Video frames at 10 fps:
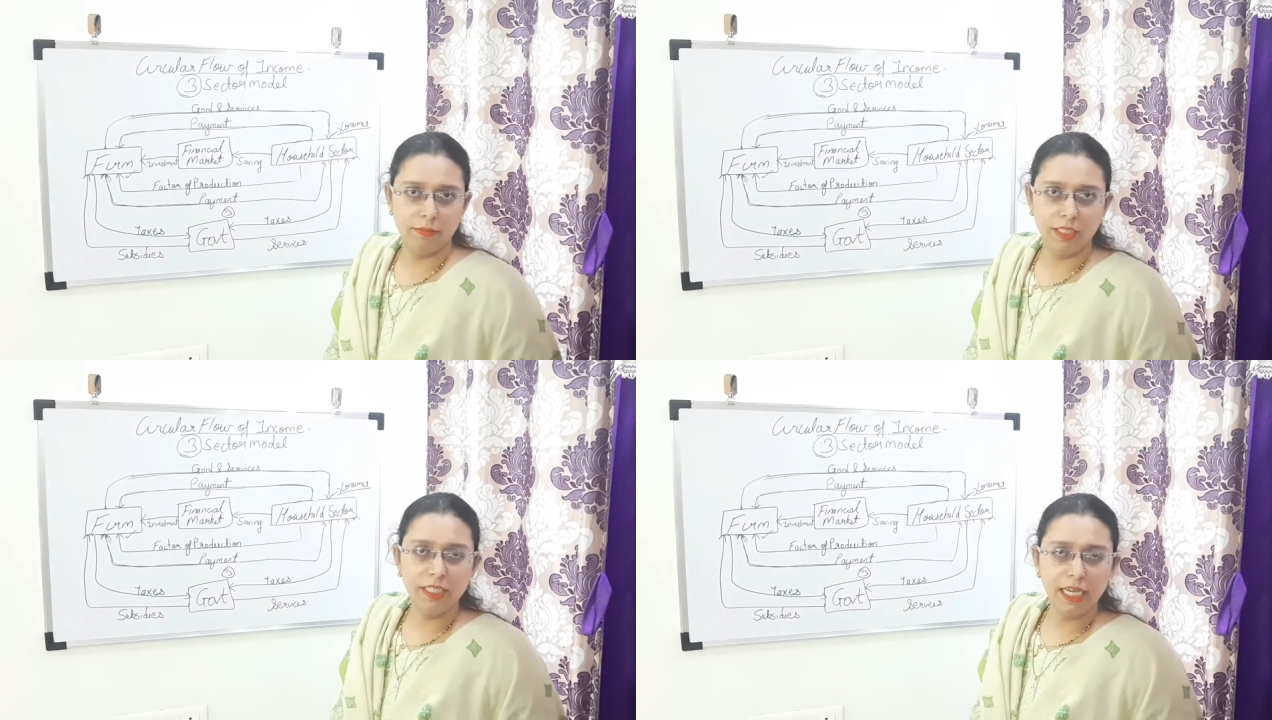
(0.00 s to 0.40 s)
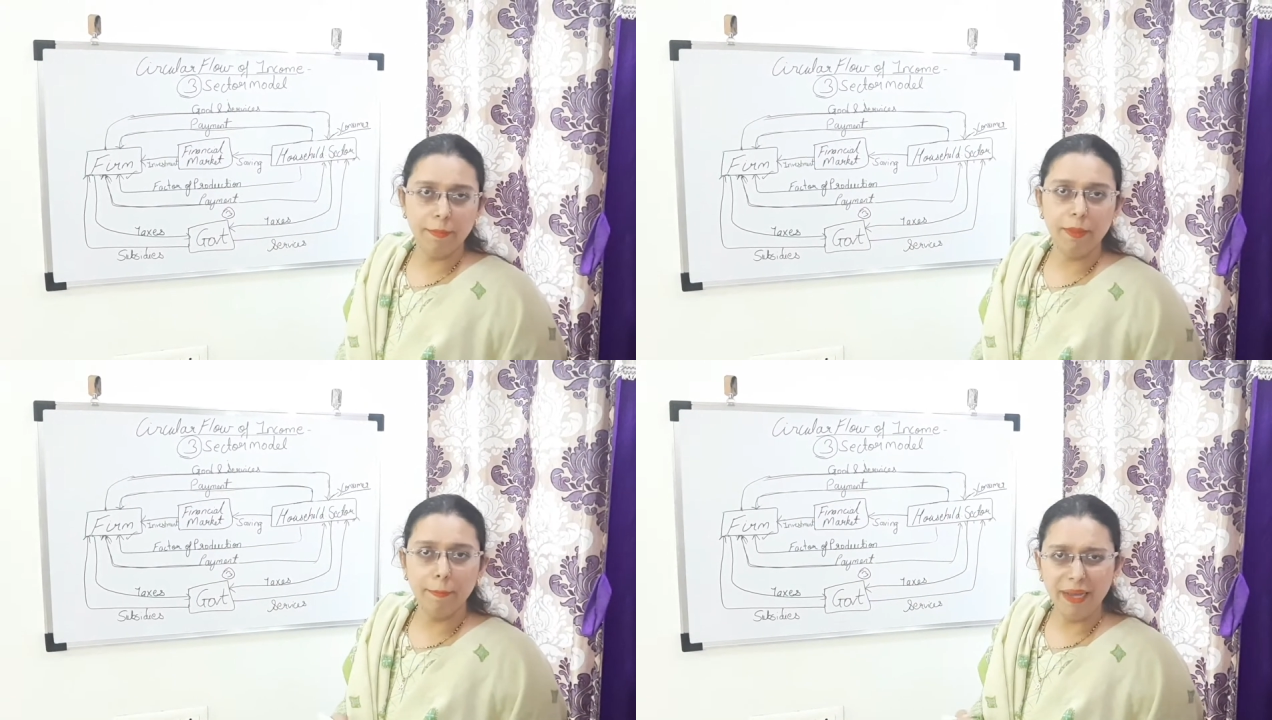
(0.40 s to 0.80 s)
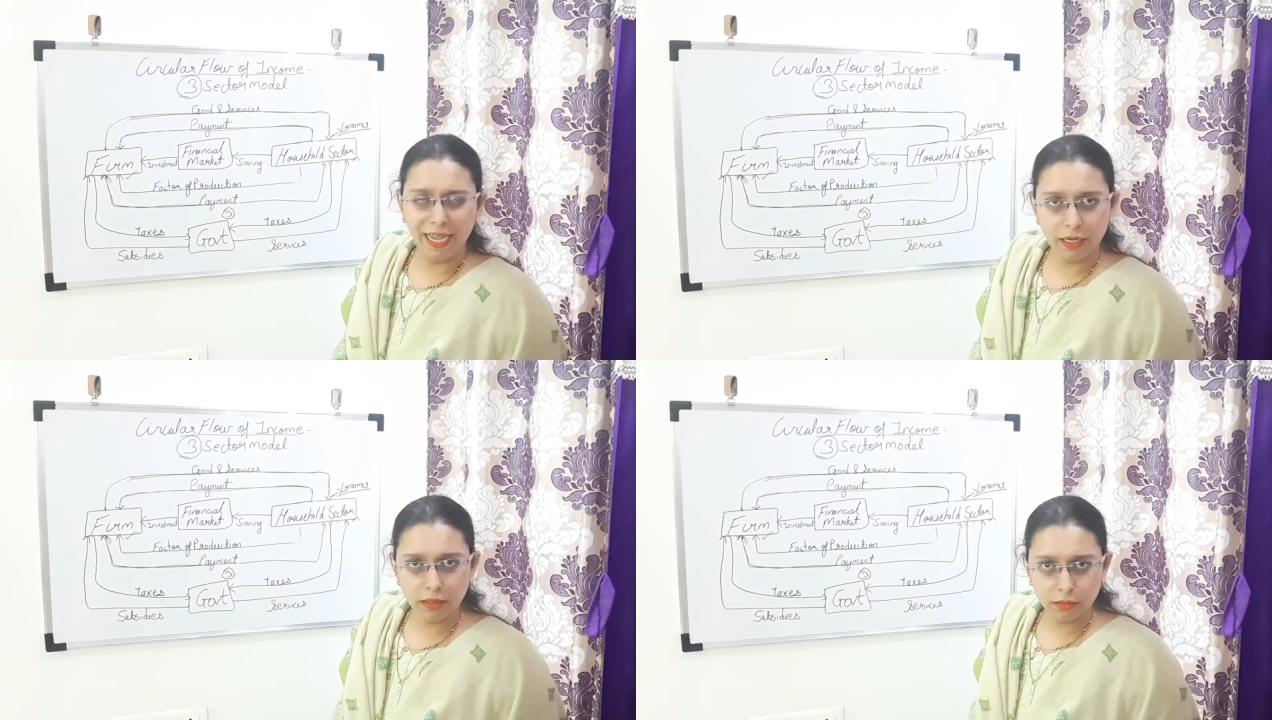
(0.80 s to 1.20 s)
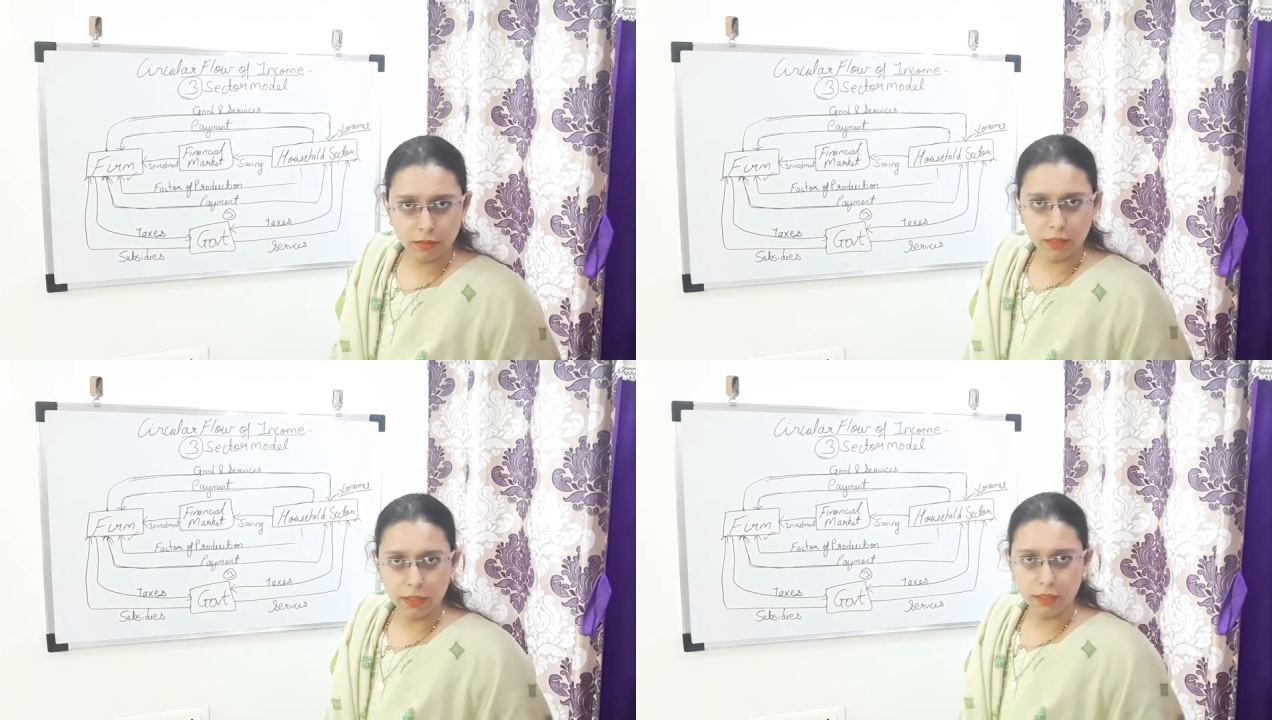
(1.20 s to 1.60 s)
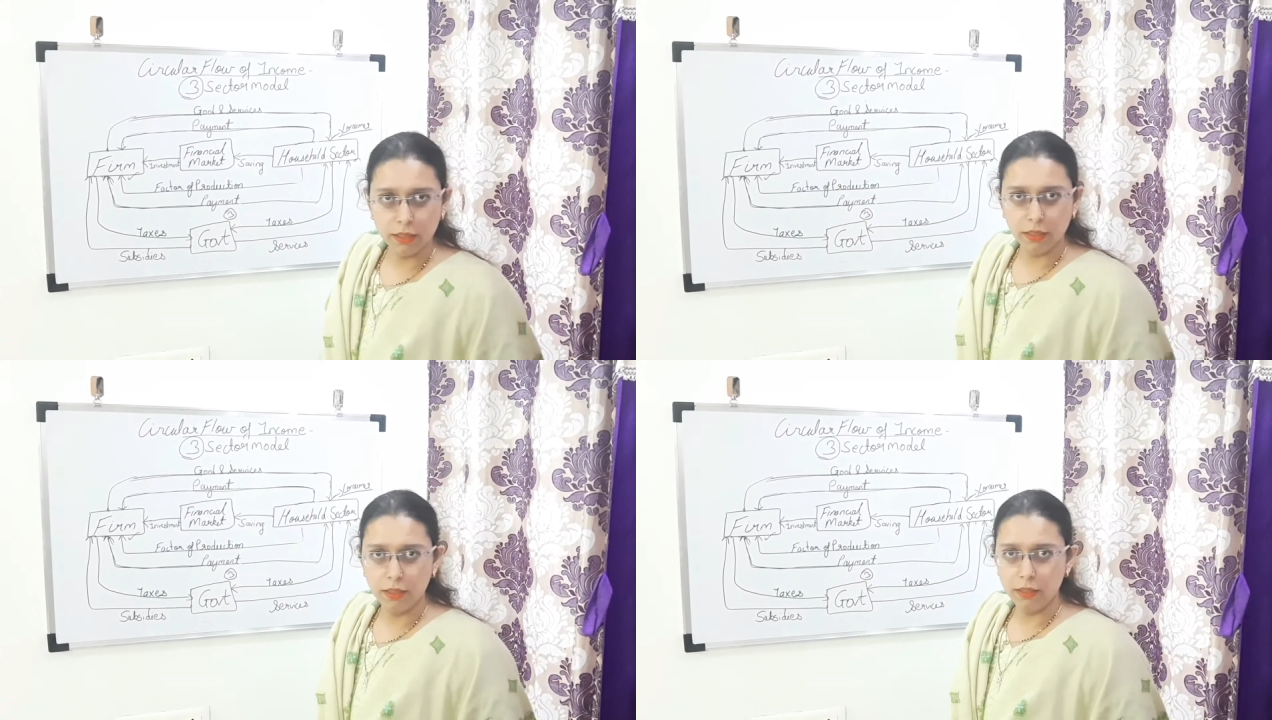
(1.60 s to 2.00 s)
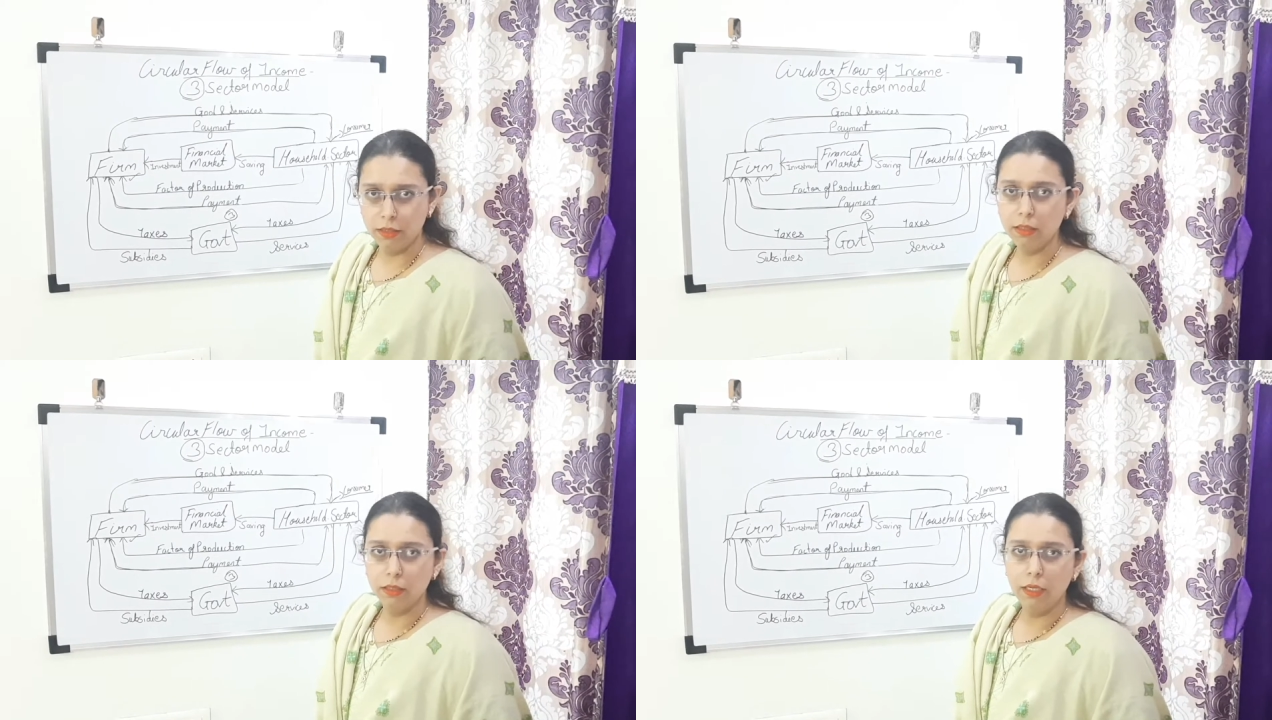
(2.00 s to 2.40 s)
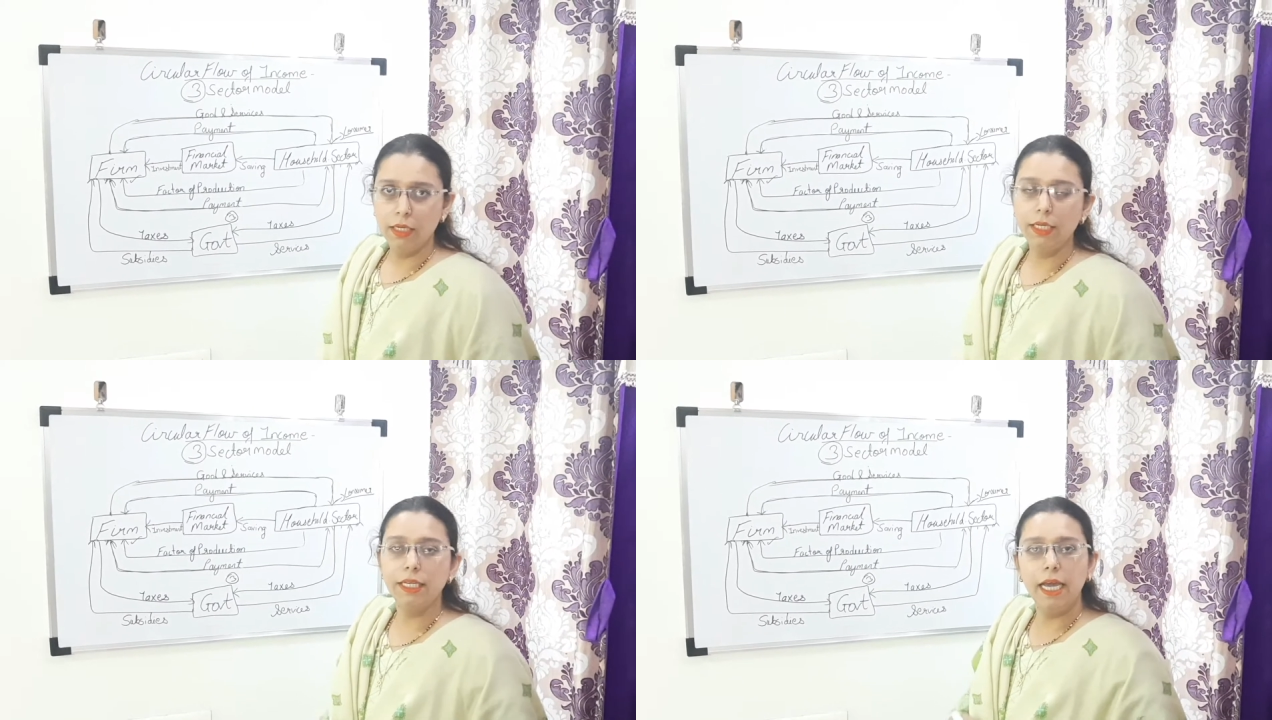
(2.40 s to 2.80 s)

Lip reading: It can be a bank, It